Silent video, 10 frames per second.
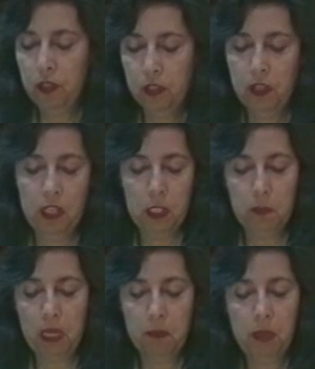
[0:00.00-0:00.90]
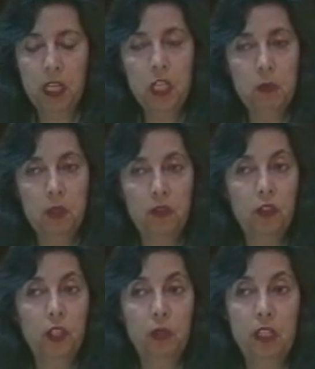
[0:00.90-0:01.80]
could expect punishment for
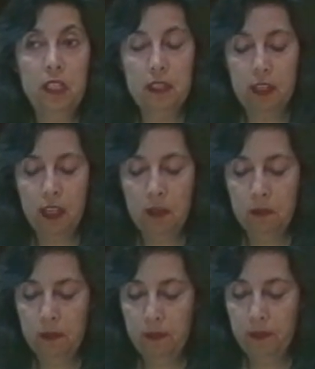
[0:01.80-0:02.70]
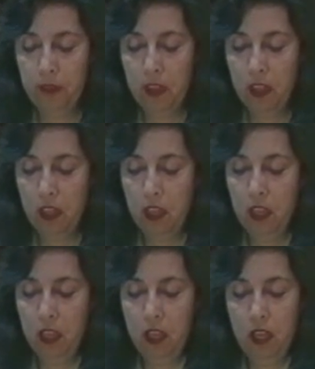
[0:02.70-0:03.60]
doing the same.
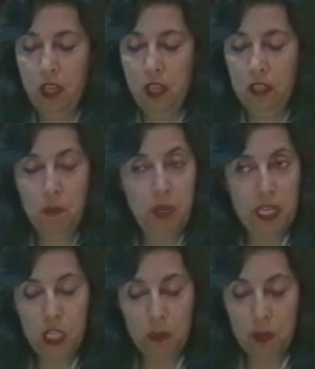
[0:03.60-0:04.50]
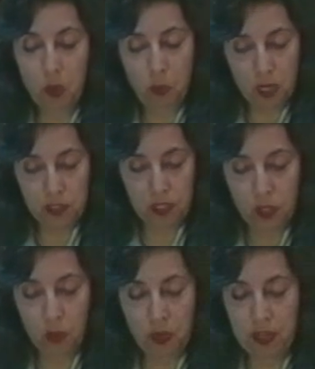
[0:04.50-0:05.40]
The punishment wasn't
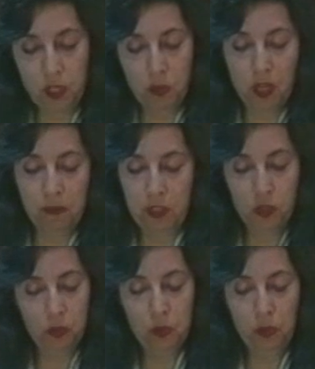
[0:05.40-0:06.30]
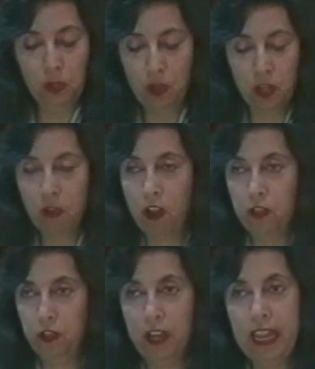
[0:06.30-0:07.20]
with a 12-inch ruler
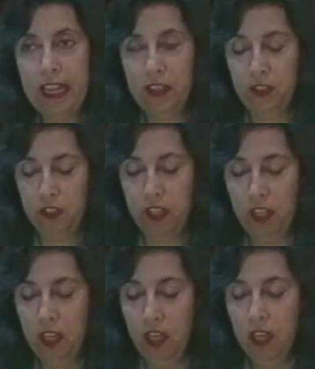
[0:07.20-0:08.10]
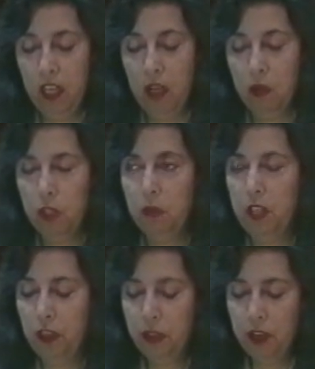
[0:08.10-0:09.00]
across your hands. It was with
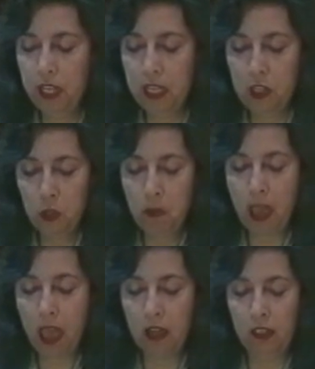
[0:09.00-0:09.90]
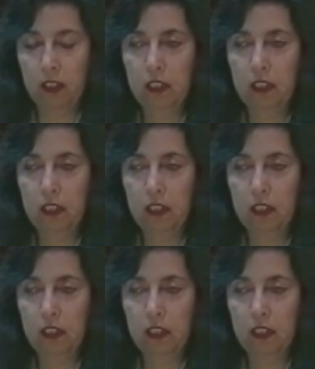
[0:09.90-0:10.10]
a 30-inch paddle